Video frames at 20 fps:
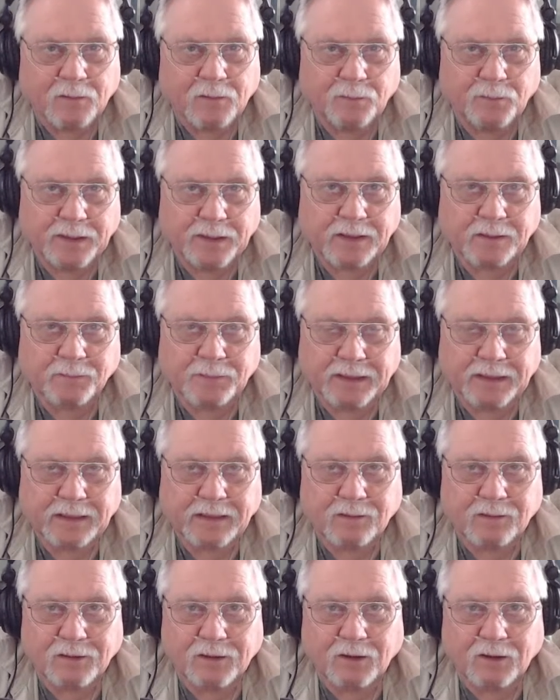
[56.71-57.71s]
be in a
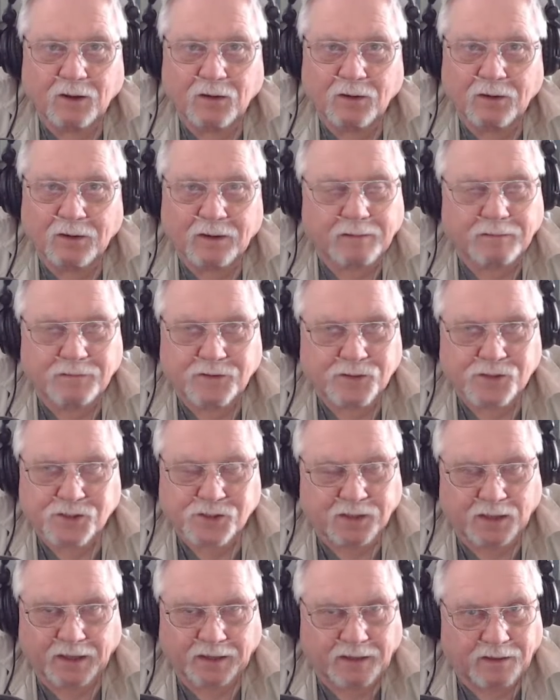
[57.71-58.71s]
meeting, you
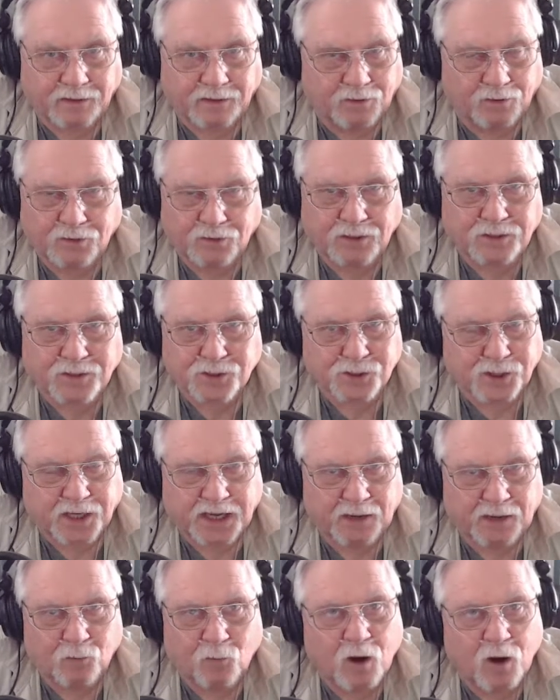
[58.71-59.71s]
just
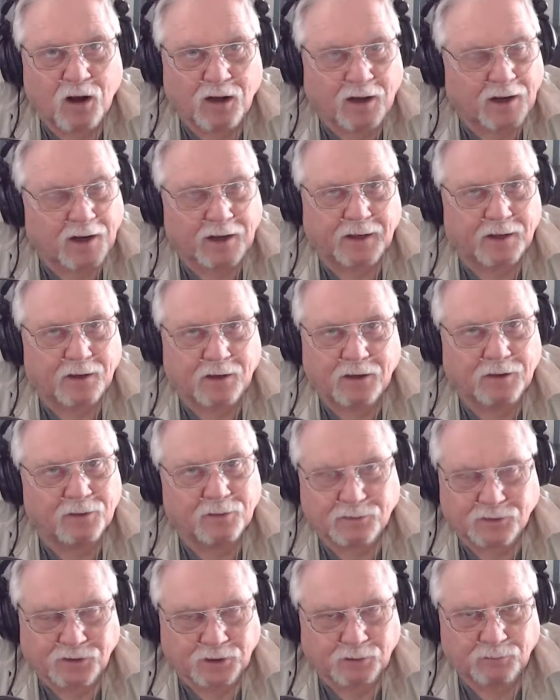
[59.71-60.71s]
can't walk out on
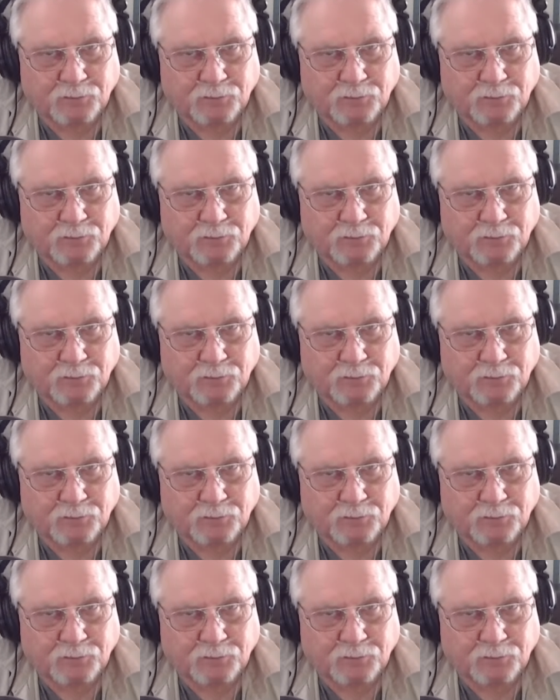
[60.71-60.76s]
or something